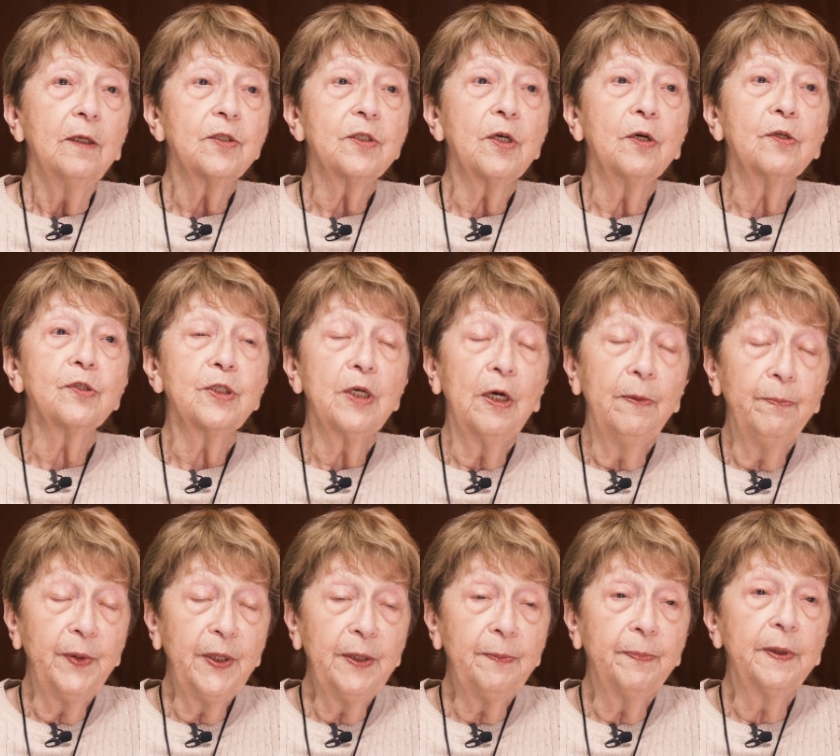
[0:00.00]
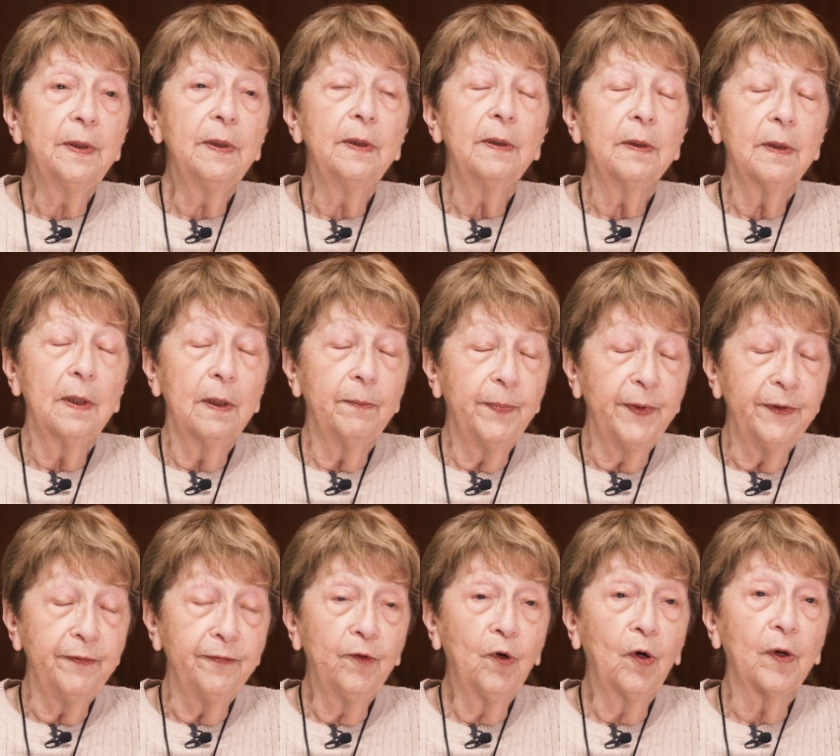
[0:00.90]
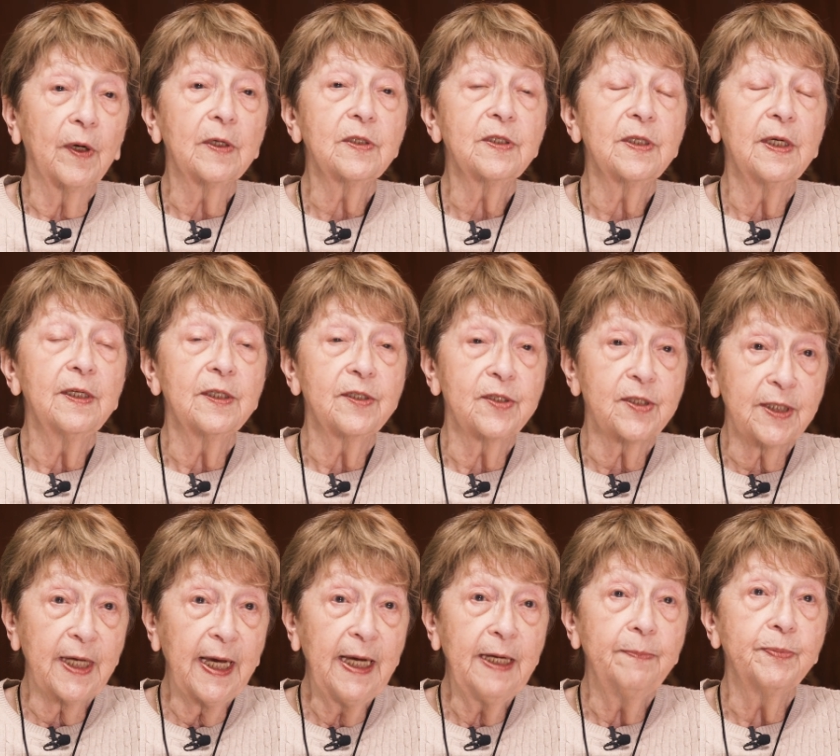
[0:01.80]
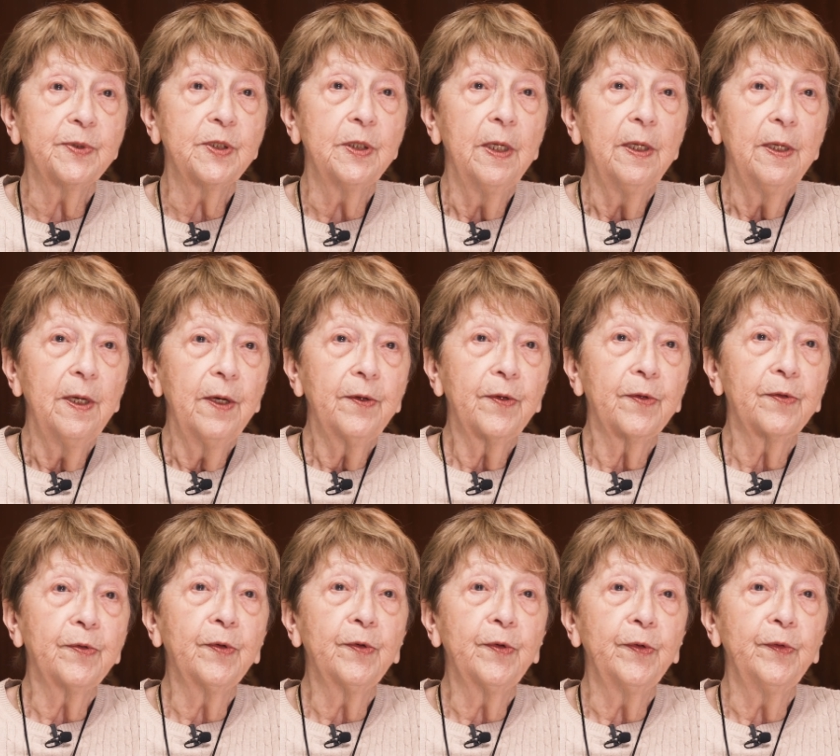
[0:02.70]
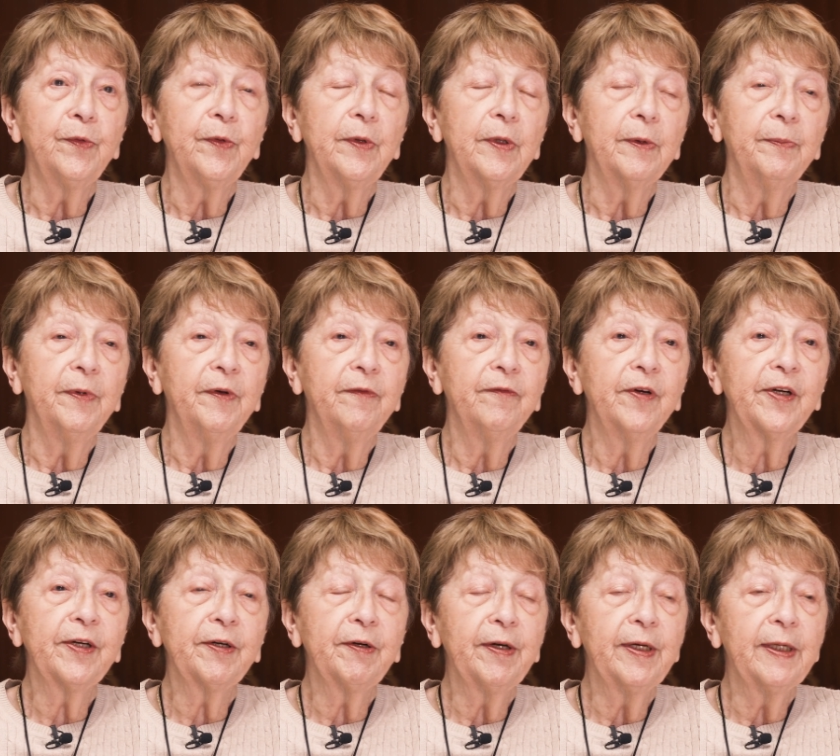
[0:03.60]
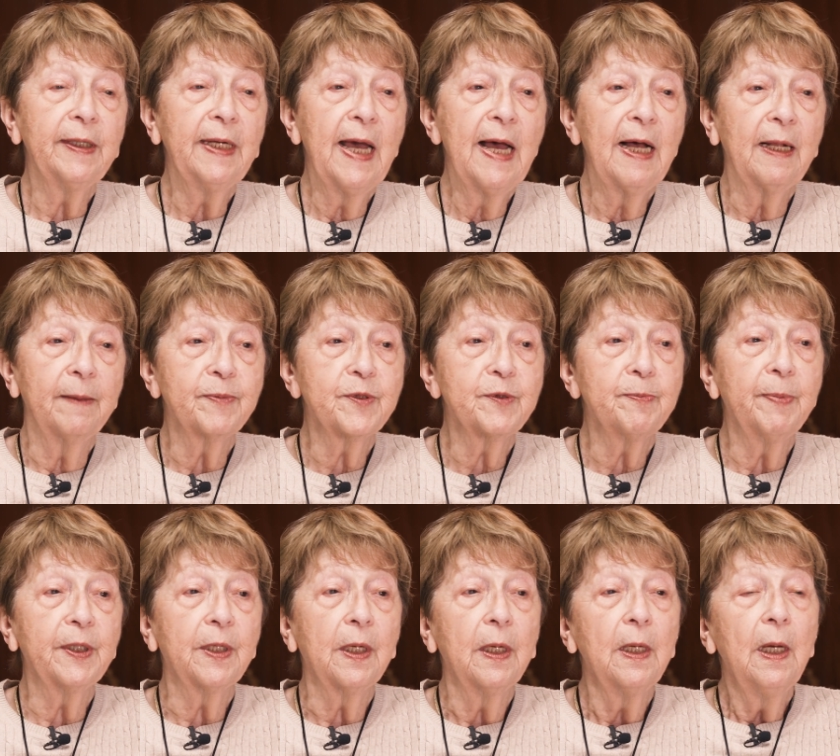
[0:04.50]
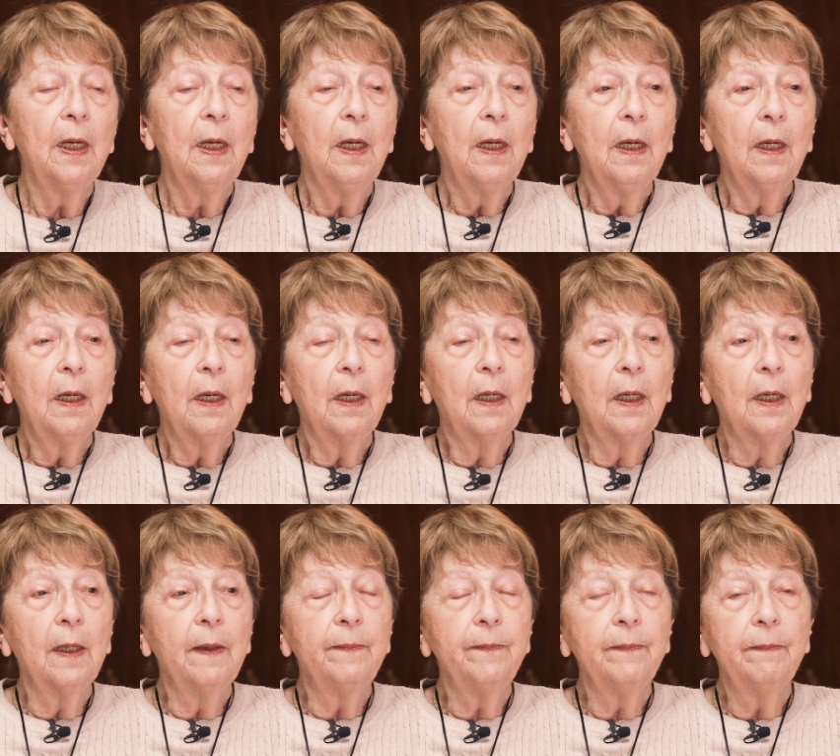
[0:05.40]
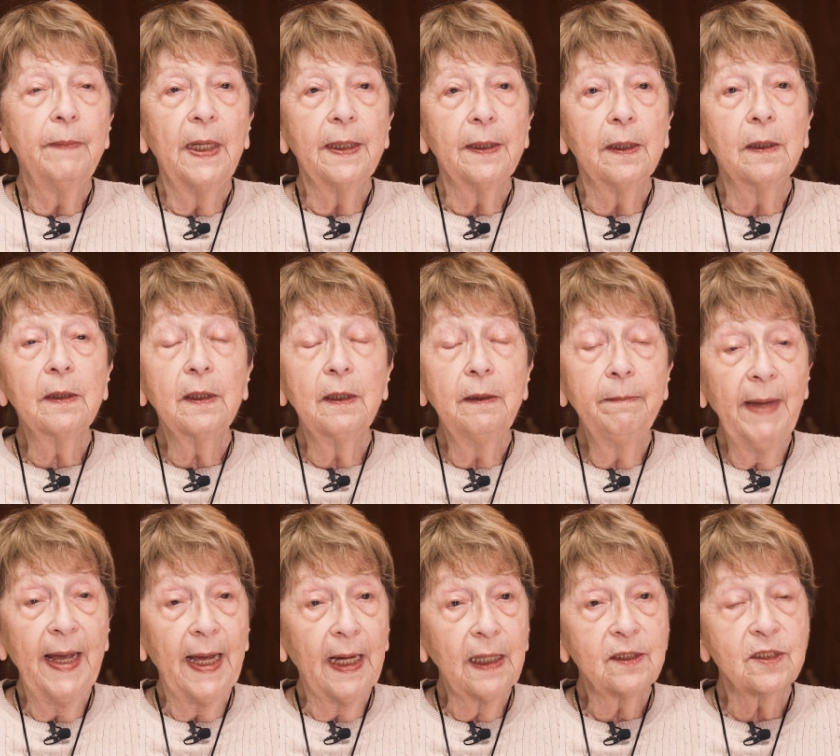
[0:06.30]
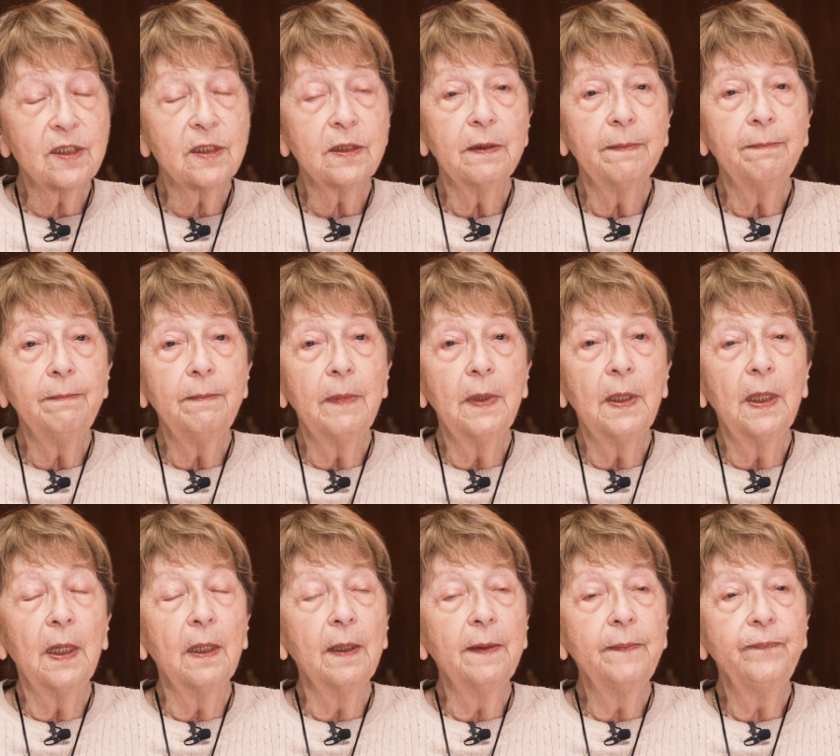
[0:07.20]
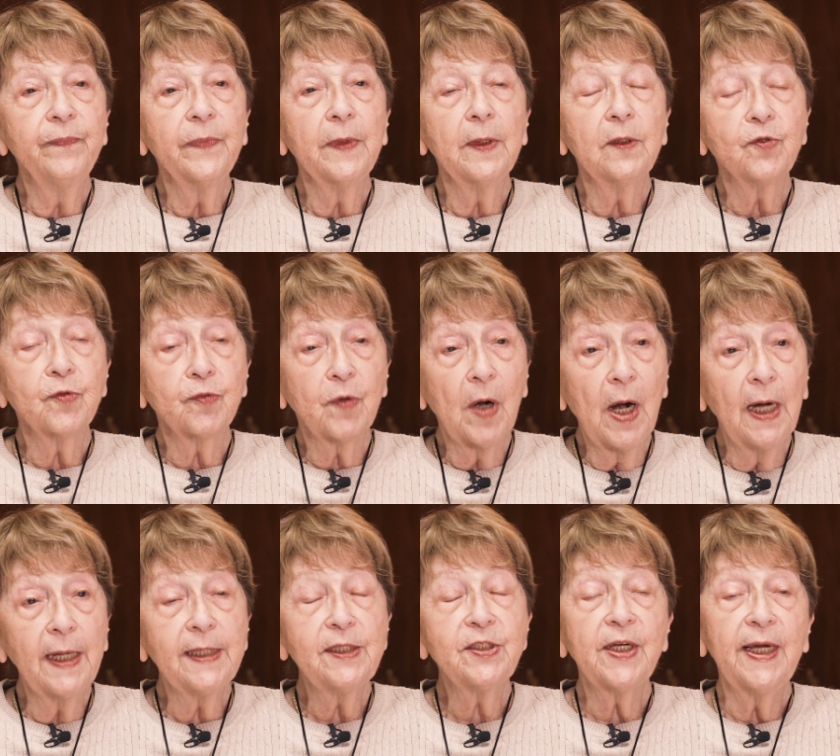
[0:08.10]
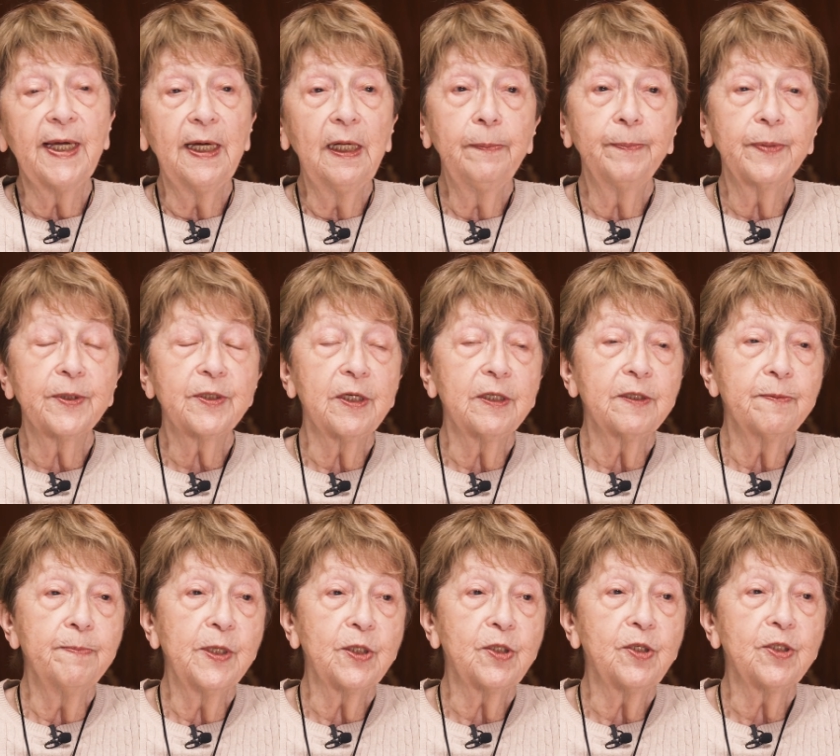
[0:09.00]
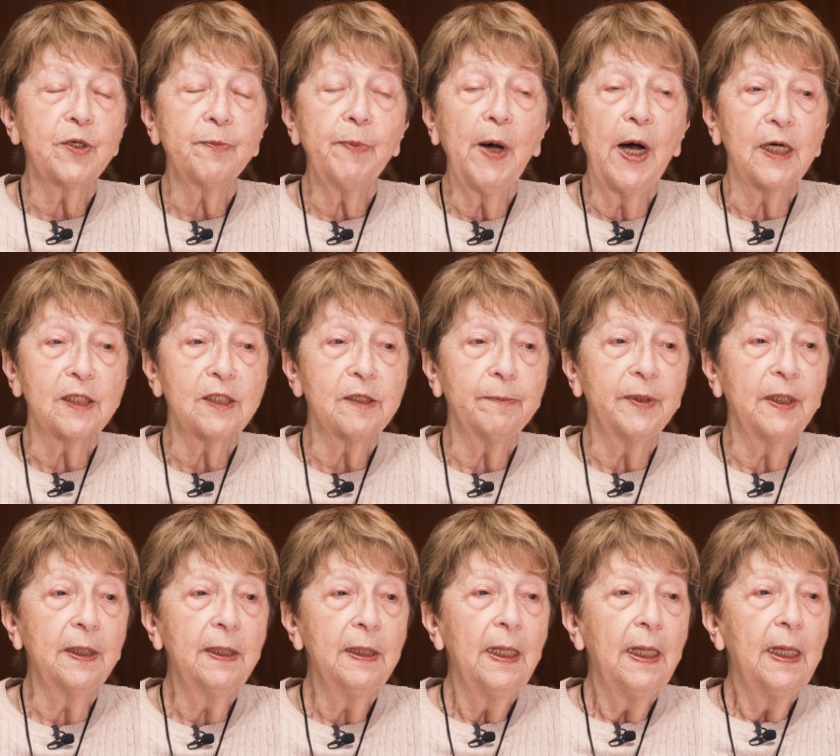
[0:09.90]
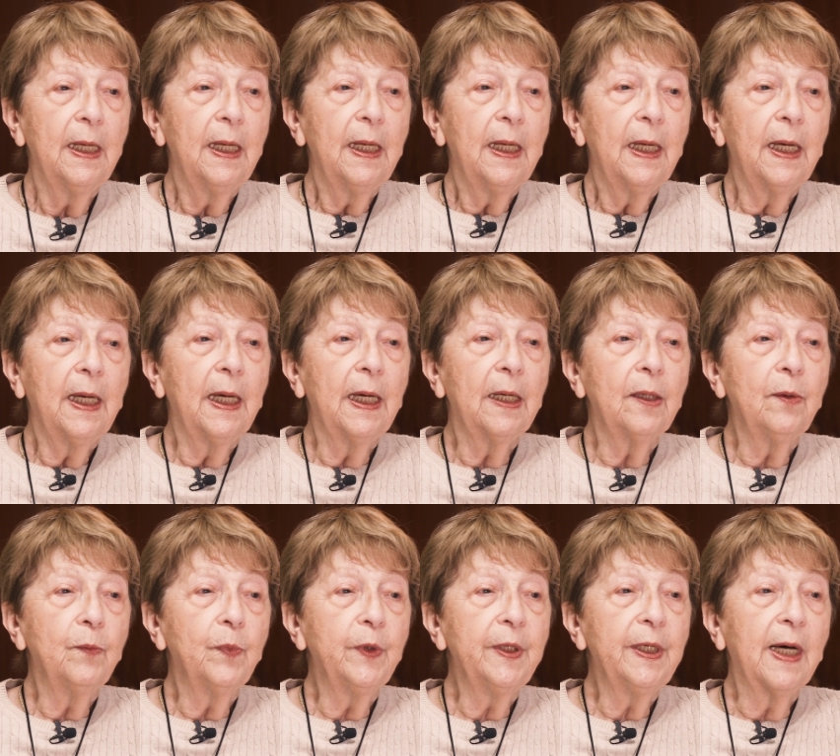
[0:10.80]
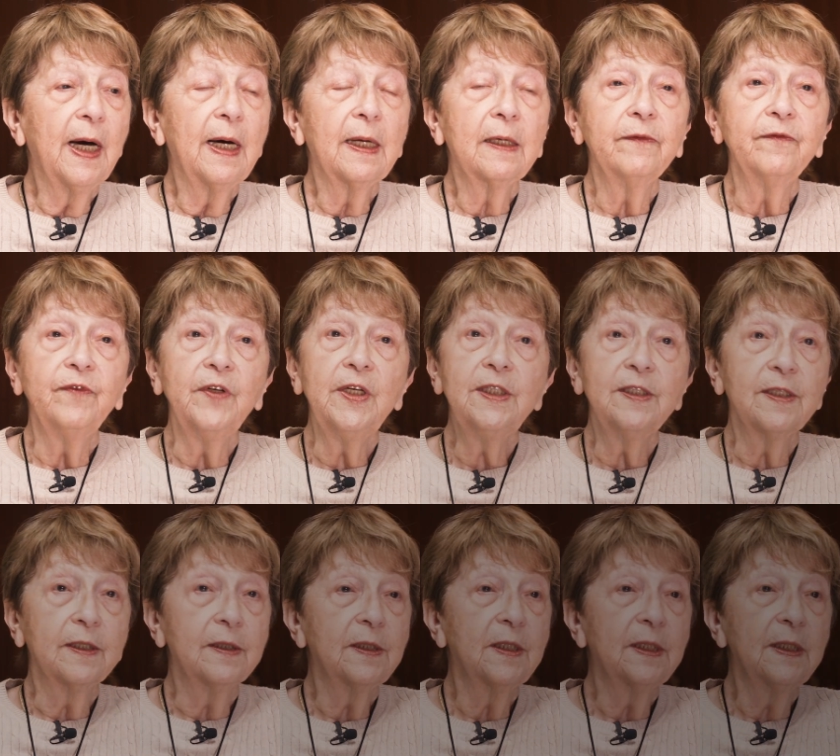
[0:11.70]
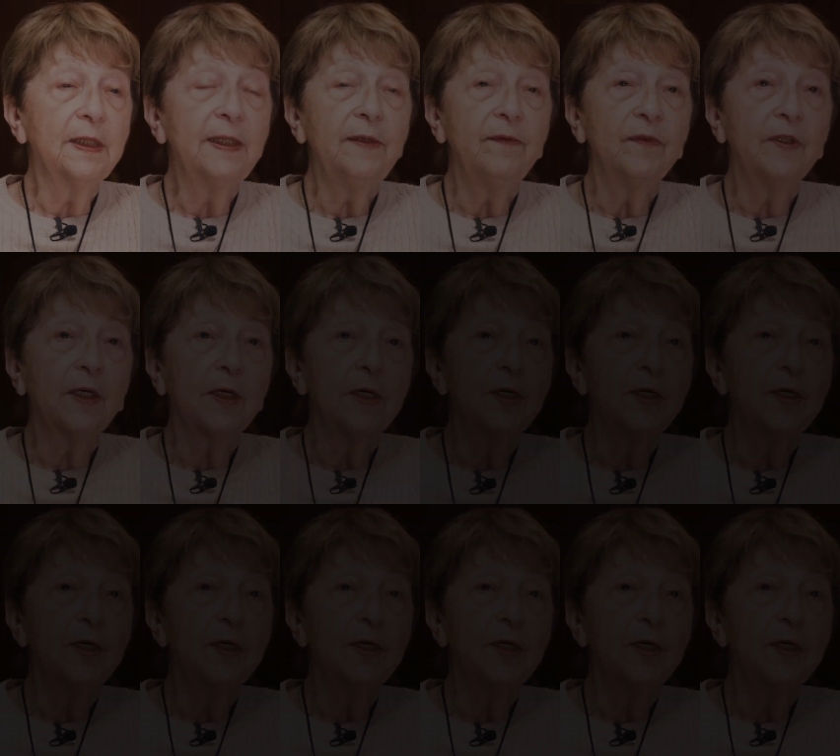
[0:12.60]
So some people before us escaped through the Bavarian Alps. But my Uncle Max tried to help us as much as possible. And we got a visa to leave the